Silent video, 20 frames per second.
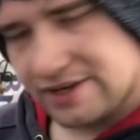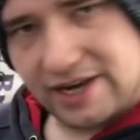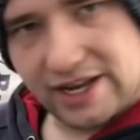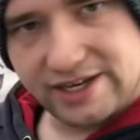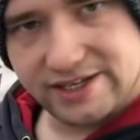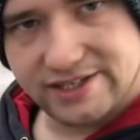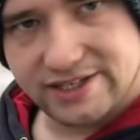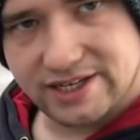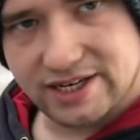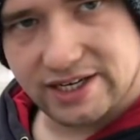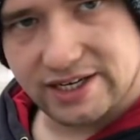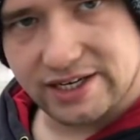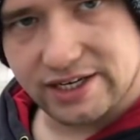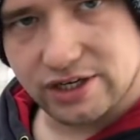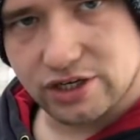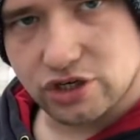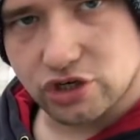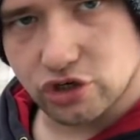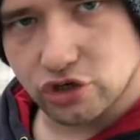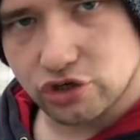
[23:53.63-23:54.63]
nice
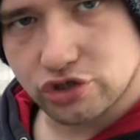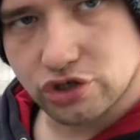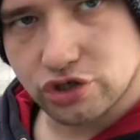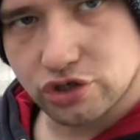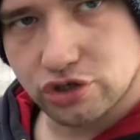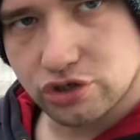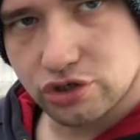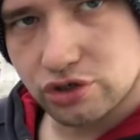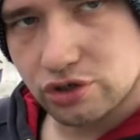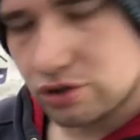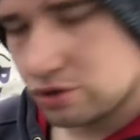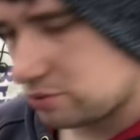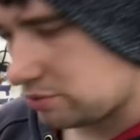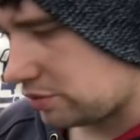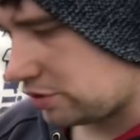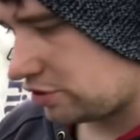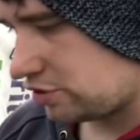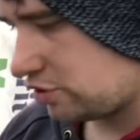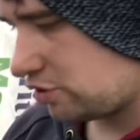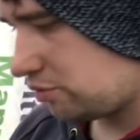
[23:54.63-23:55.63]
clean cut
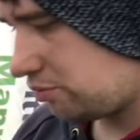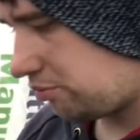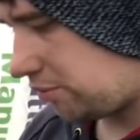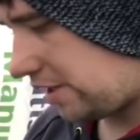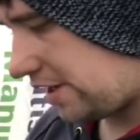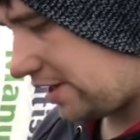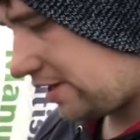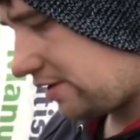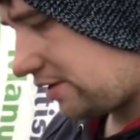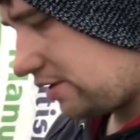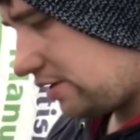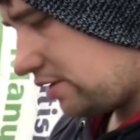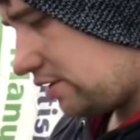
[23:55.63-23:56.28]
with a new blade.